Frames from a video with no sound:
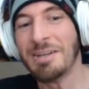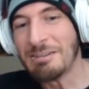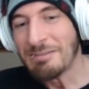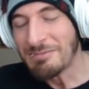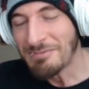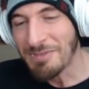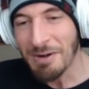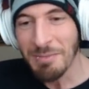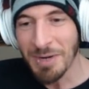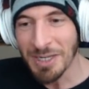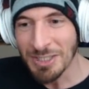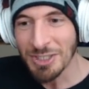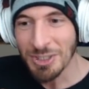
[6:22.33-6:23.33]
Very
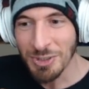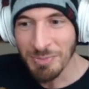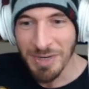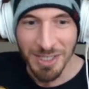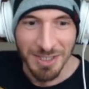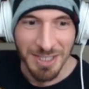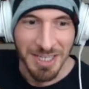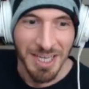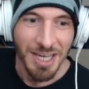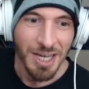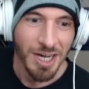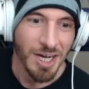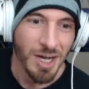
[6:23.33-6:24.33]
much a Jubego thing.
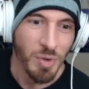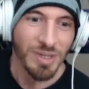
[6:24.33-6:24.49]
Uh,